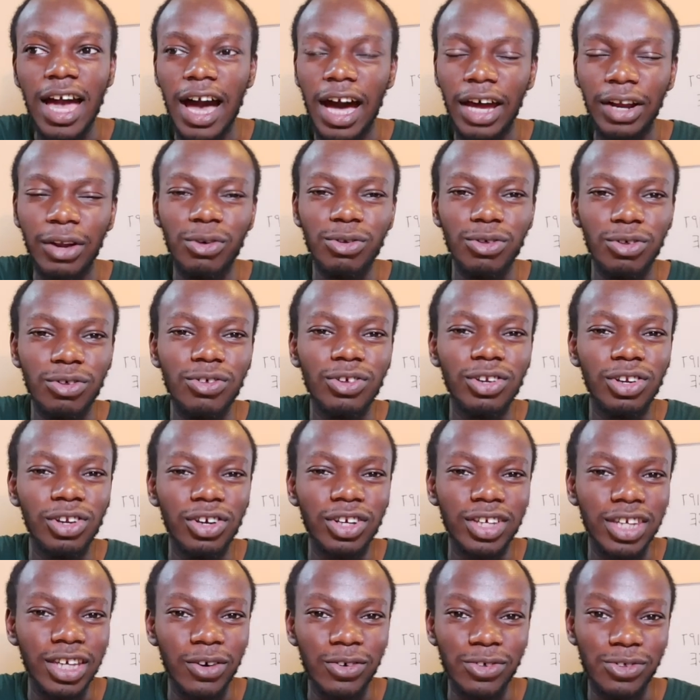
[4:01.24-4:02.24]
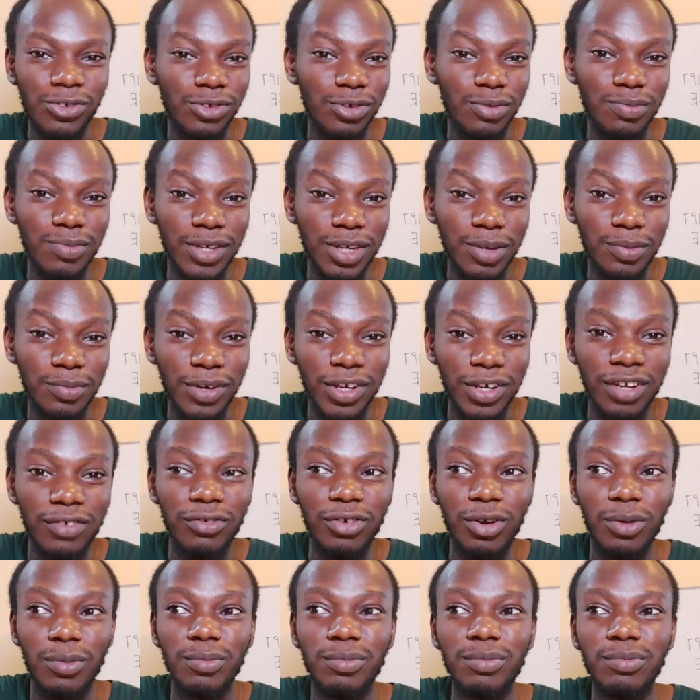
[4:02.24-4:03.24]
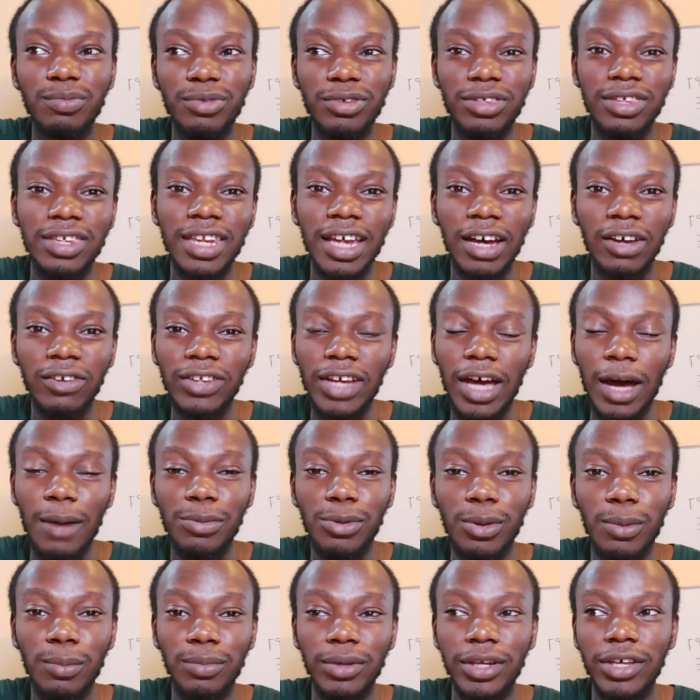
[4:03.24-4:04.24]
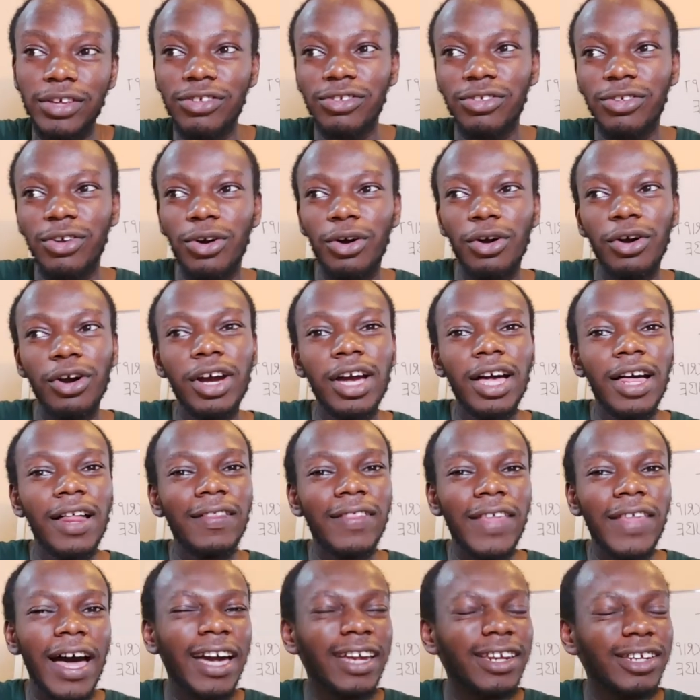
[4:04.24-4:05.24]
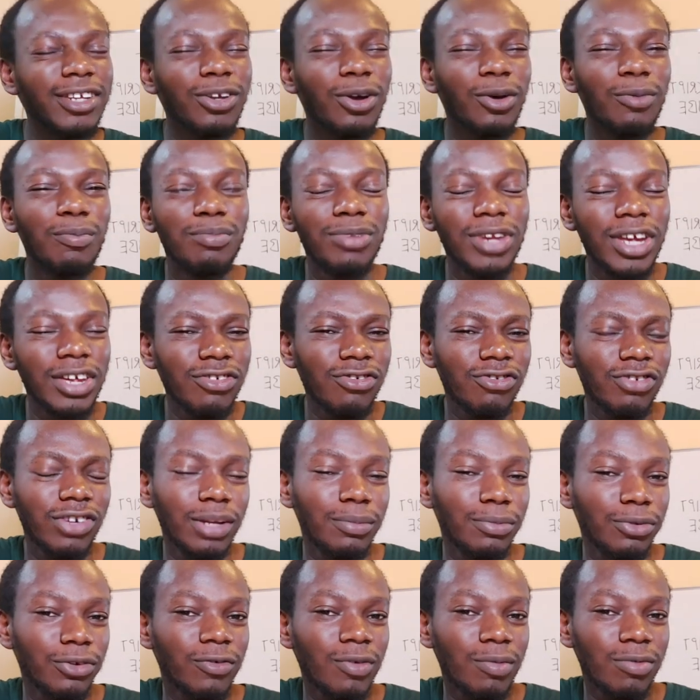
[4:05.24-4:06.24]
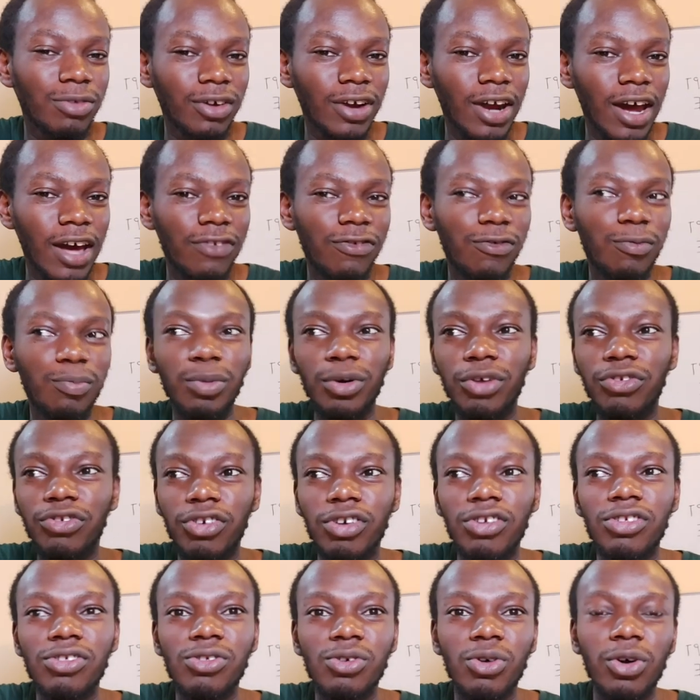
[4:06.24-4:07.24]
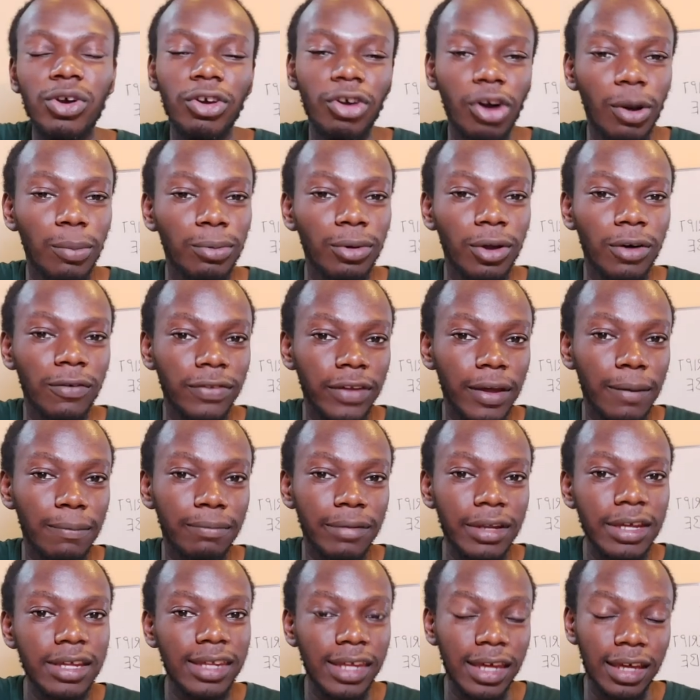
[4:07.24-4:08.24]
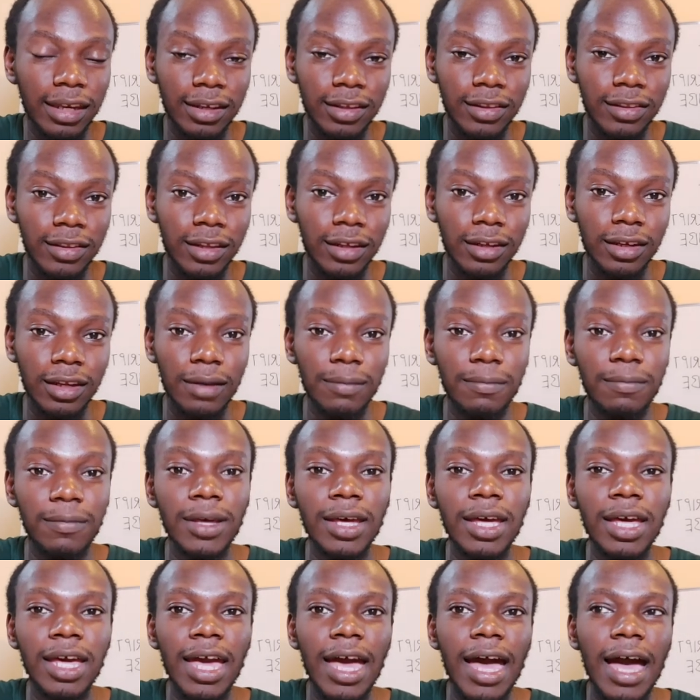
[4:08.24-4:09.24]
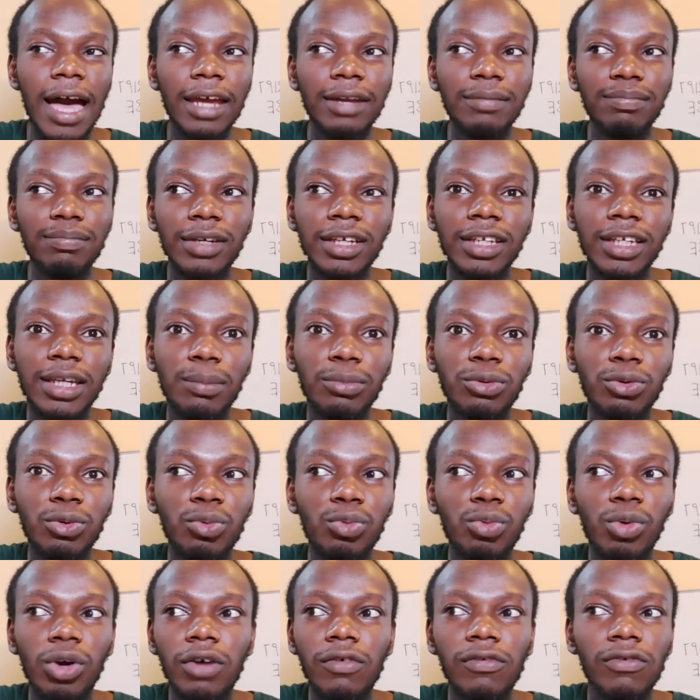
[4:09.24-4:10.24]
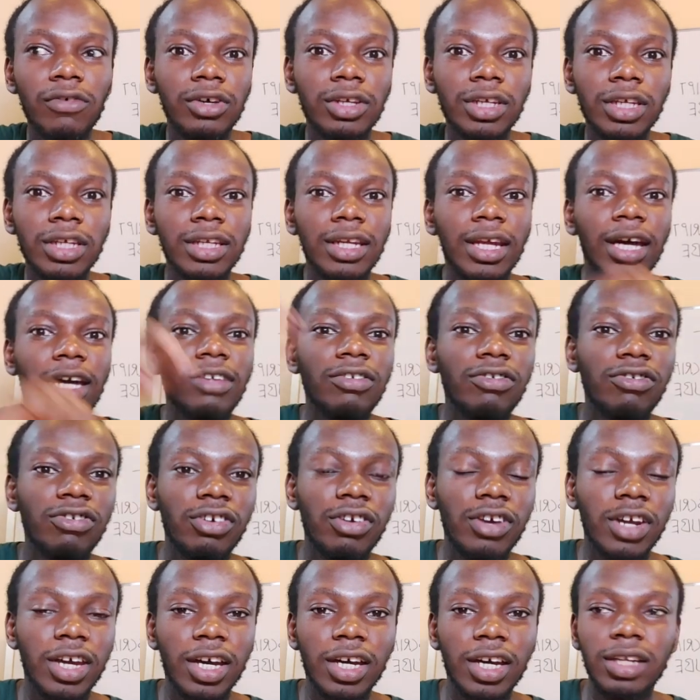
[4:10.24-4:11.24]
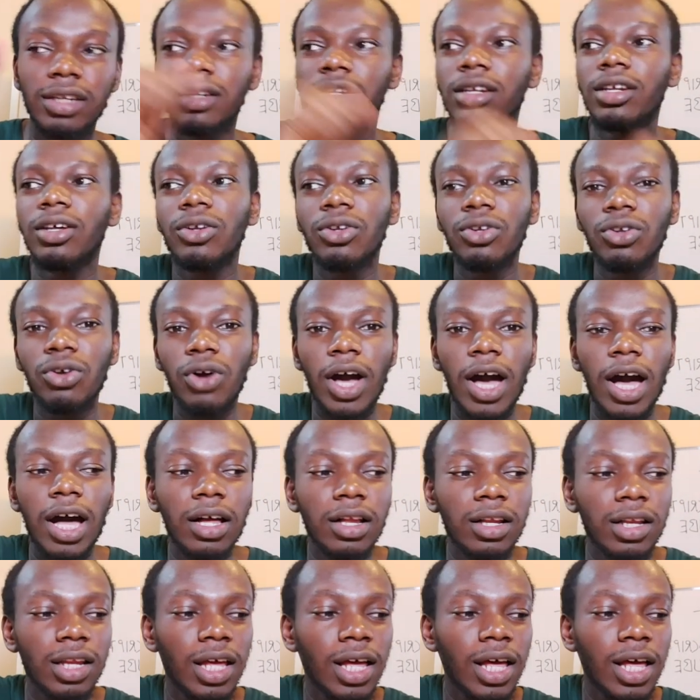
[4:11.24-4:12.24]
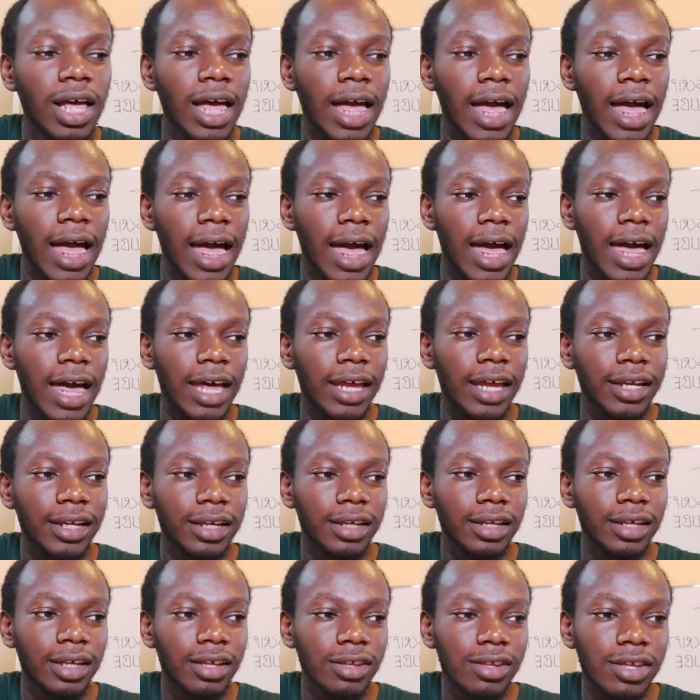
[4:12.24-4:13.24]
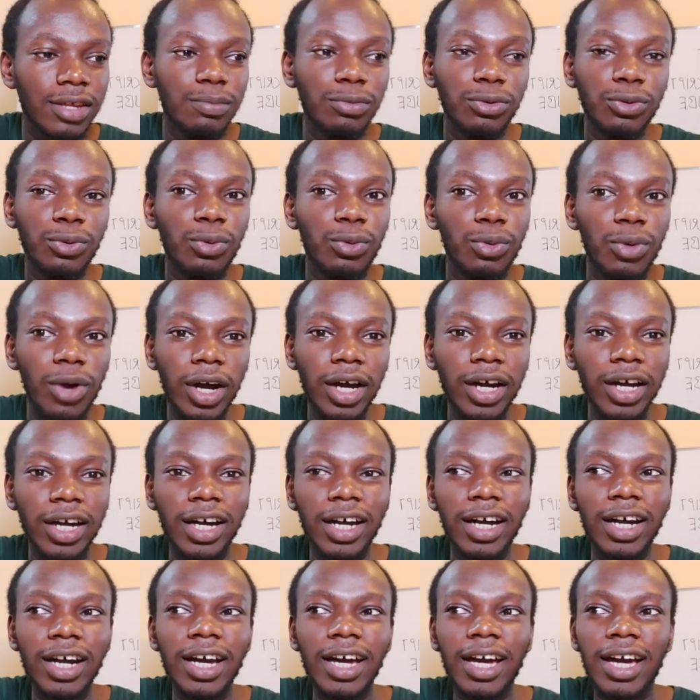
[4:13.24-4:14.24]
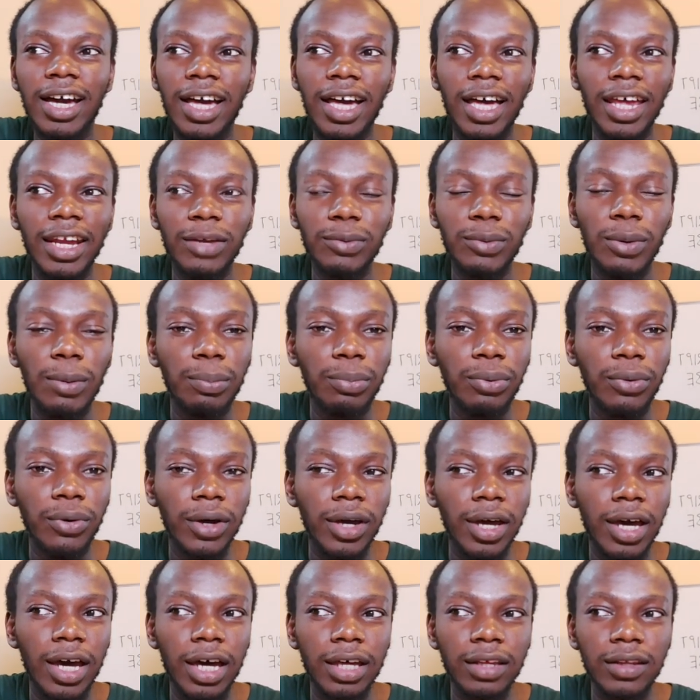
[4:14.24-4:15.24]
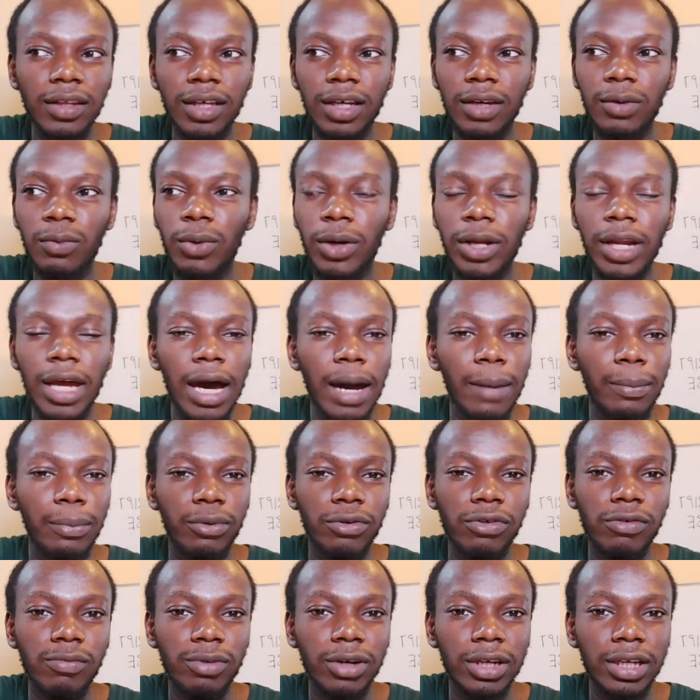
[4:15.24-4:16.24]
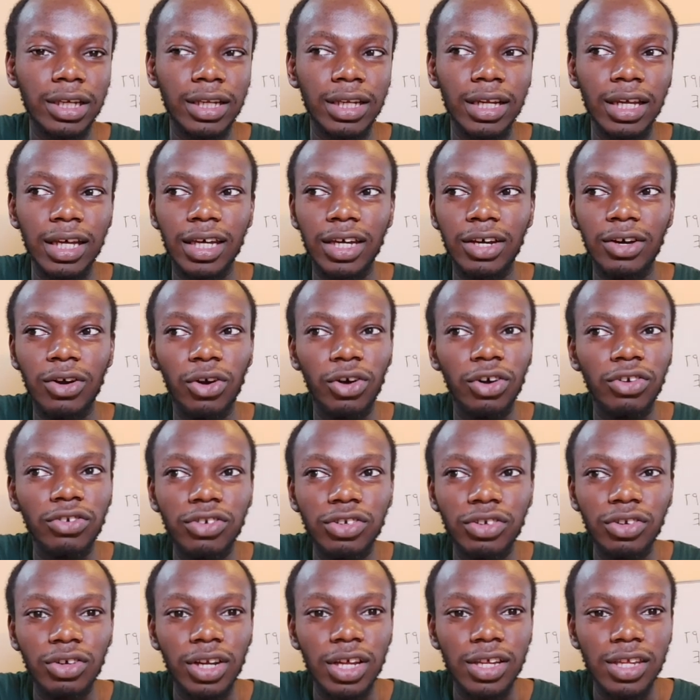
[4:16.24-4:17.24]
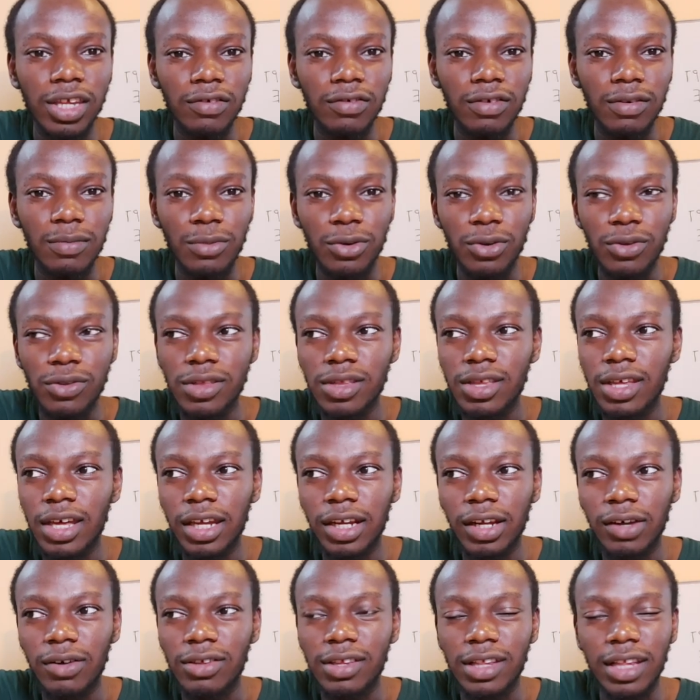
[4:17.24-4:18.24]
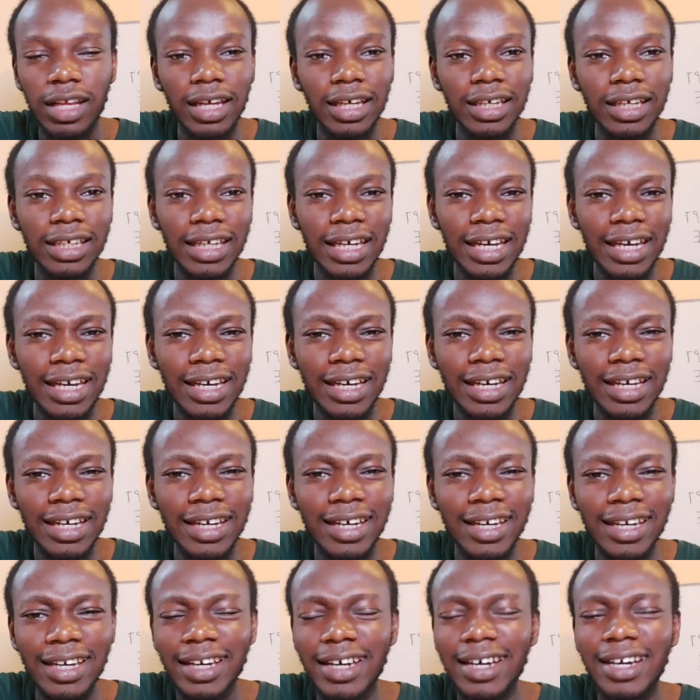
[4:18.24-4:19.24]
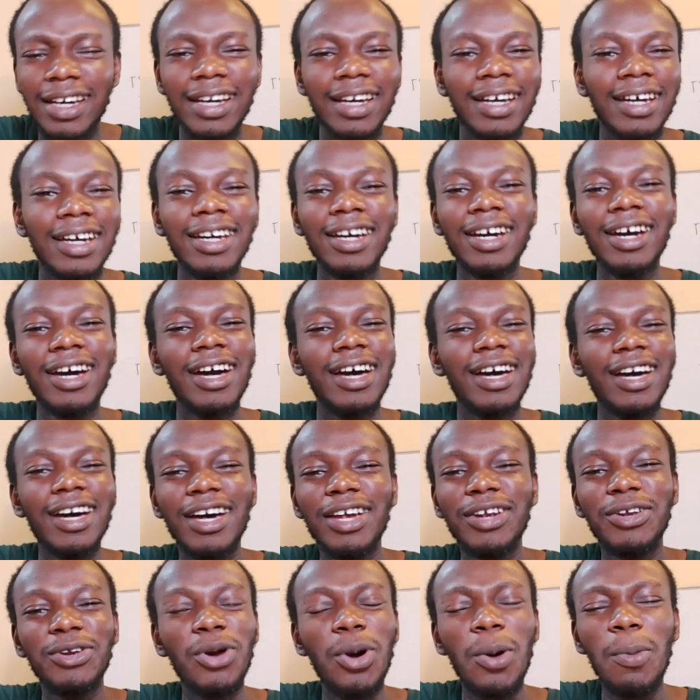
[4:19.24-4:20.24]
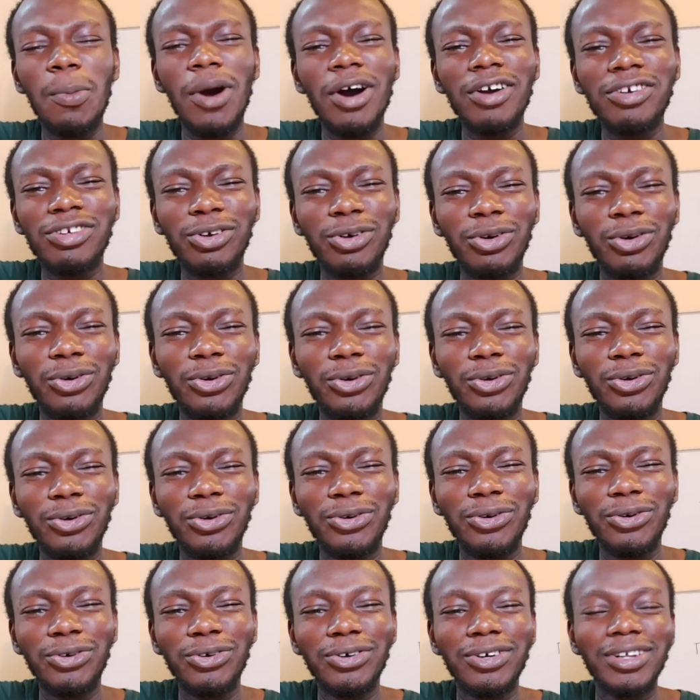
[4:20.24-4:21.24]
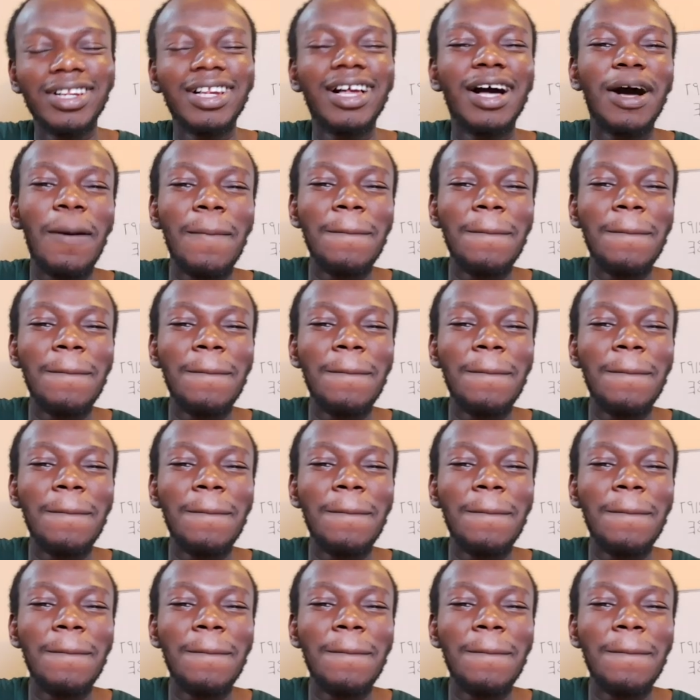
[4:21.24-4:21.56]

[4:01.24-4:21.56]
And I was also lucky, I was also making money from putting out apps on Play Store, that I did not necessarily build from scratch, but just saw a couple of templates, edited them, and made them to work for the Nigerian locale. And it seemed to work. And at one point, I think one app was bringing like $100 every month. And I was like, yeah, no more school.